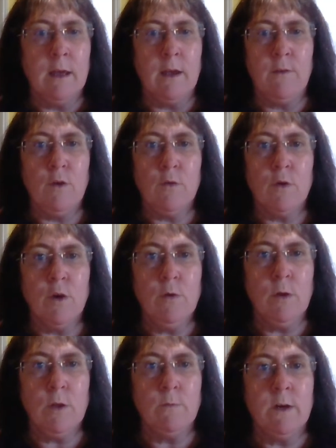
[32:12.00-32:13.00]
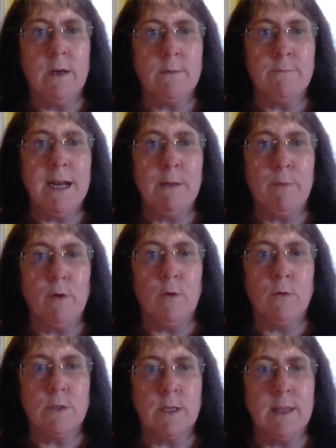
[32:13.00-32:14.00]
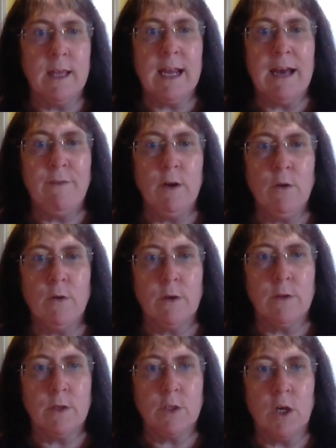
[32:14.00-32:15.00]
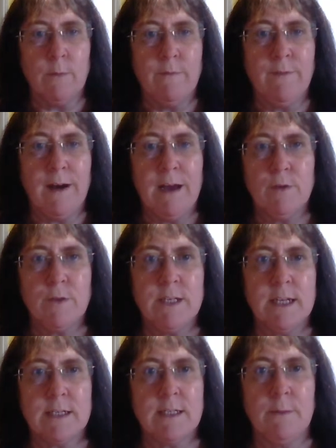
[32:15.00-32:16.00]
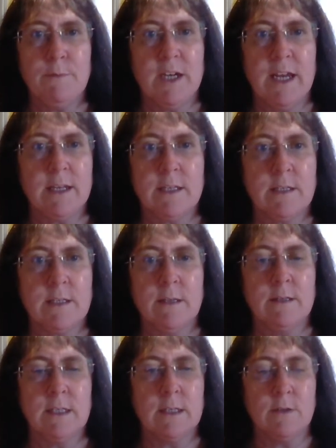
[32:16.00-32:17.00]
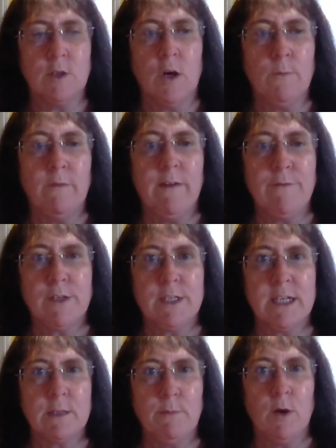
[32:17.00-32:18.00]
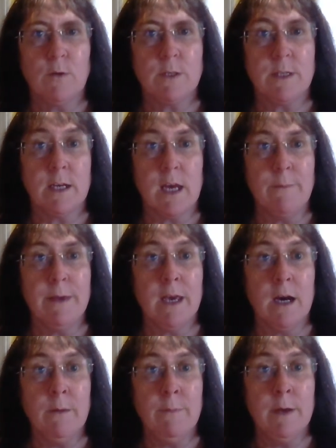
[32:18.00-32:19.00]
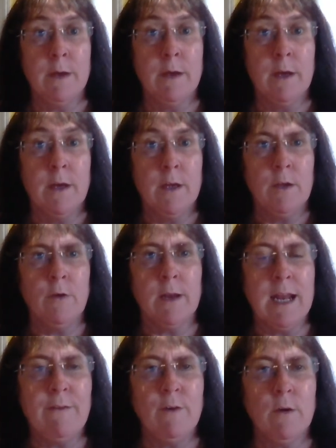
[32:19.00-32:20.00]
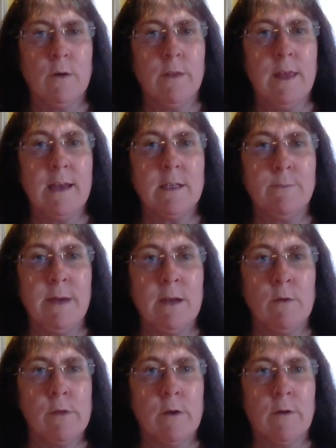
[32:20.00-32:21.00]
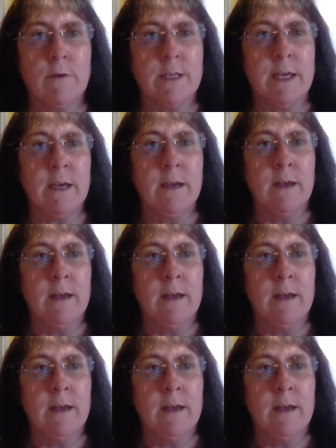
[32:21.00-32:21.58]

if you Google the word menopause and then have a look at the top 5 or 6 subjects, top 5 or 6 blogs that are coming up, you can have a look at their domain authority.